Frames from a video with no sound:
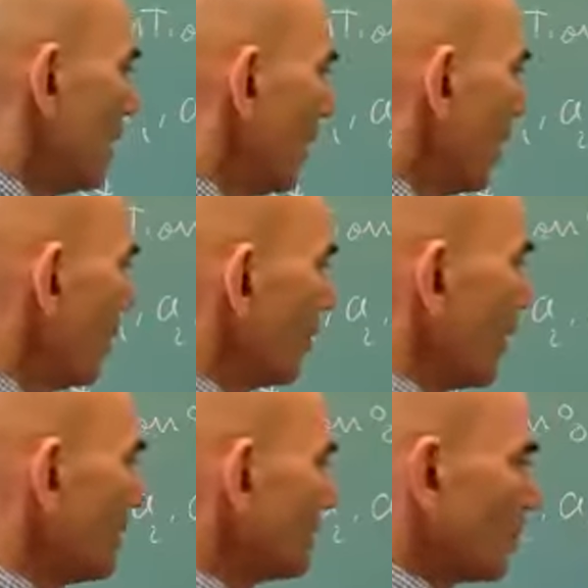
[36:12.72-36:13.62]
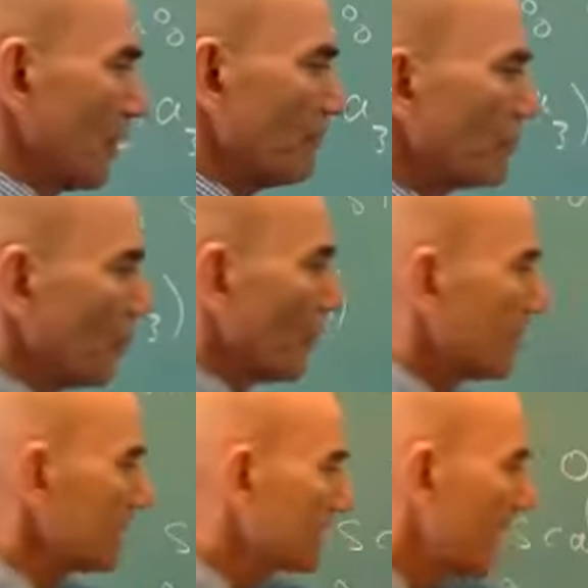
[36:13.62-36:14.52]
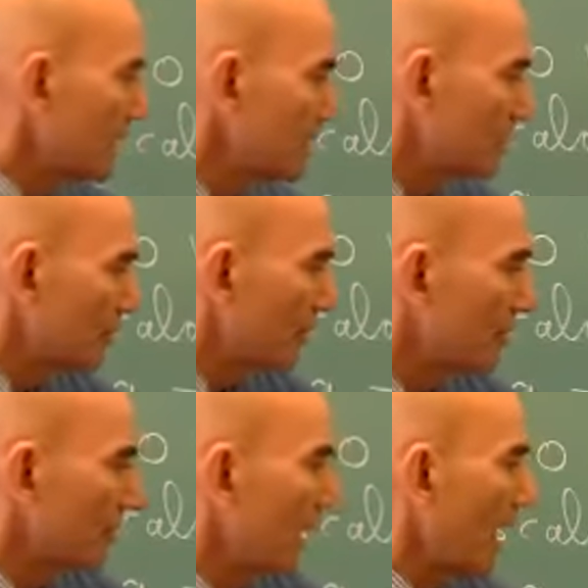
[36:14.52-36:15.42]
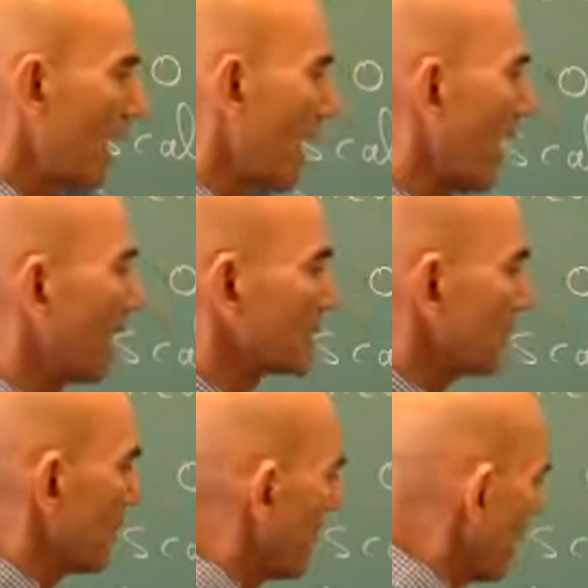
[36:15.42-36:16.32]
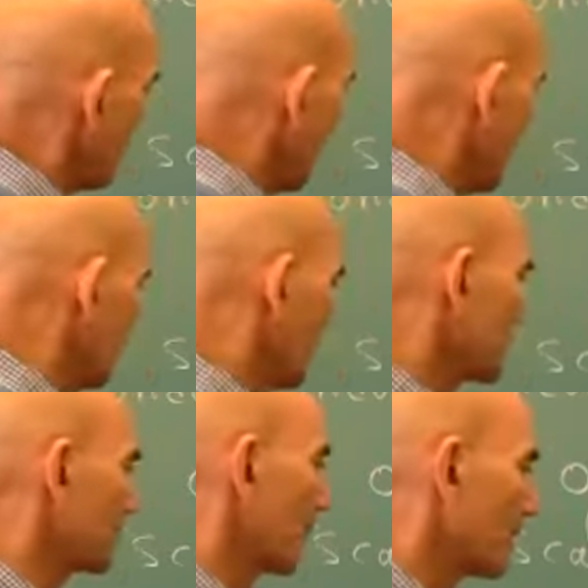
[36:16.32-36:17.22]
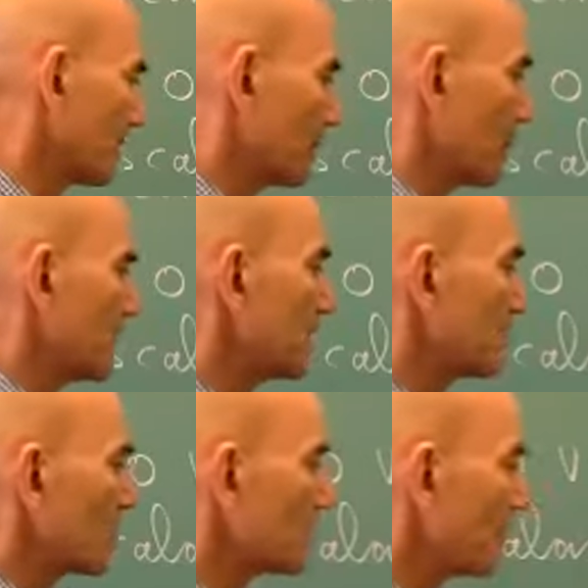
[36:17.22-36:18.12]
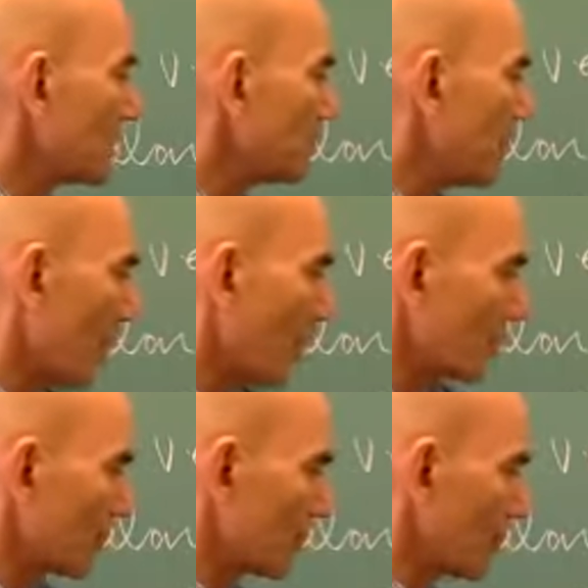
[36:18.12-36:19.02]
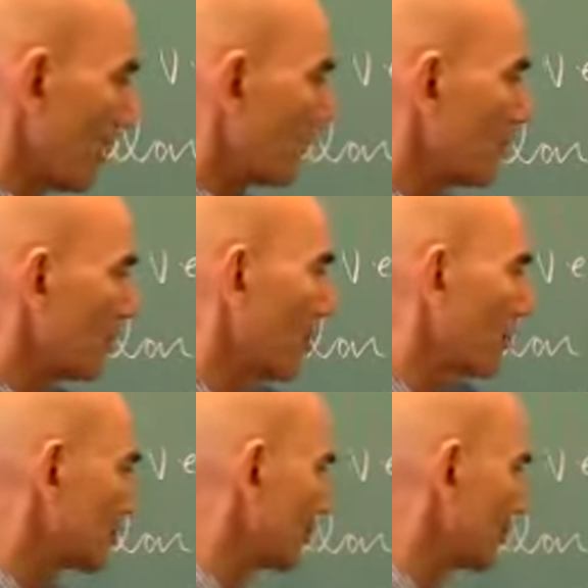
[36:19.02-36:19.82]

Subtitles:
All right, so if you don't understand this notation, ask me, I will explain this. But this just means belongs to, lambda belongs to